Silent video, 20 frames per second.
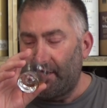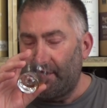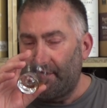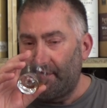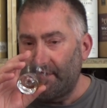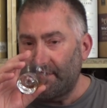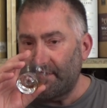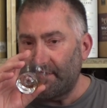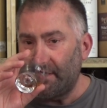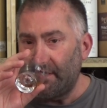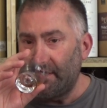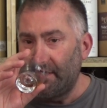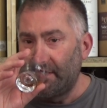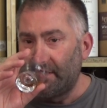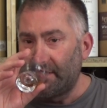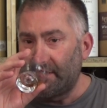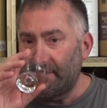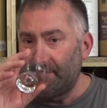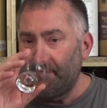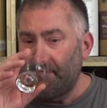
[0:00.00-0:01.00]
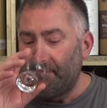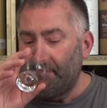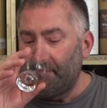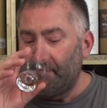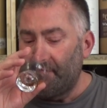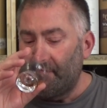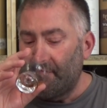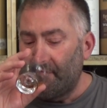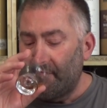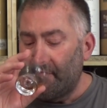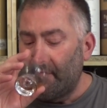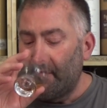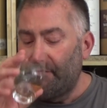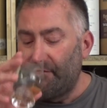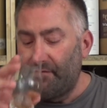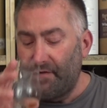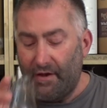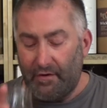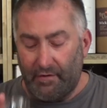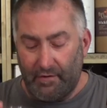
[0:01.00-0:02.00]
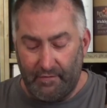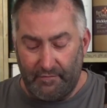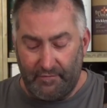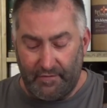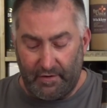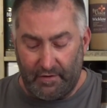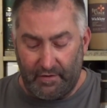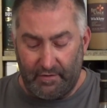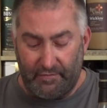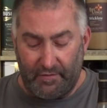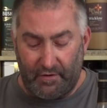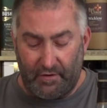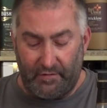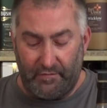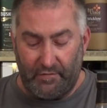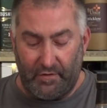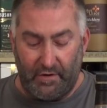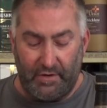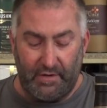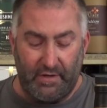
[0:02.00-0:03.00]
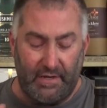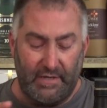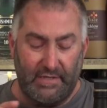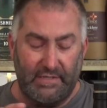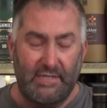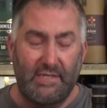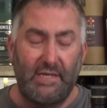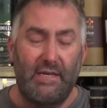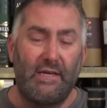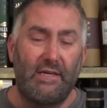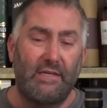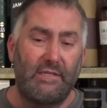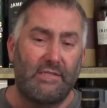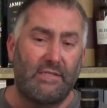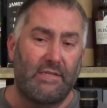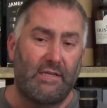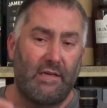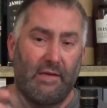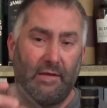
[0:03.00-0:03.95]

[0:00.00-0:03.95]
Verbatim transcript: This is very, very, very, very nice. This,